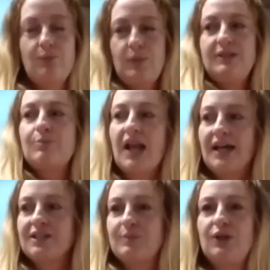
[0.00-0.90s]
We'd
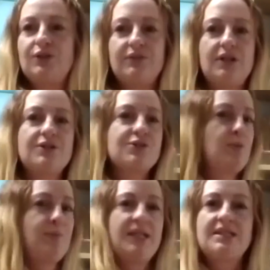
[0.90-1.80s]
planned both of ours.
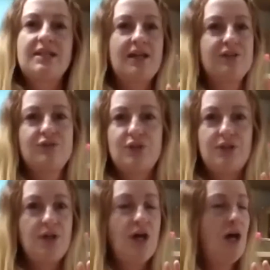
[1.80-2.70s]
We'd been together
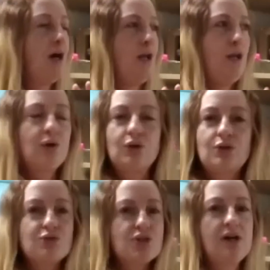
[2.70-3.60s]
for a long,
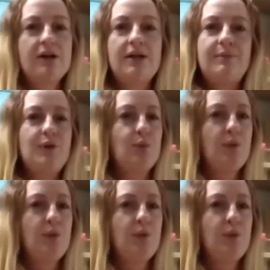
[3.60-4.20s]
long time.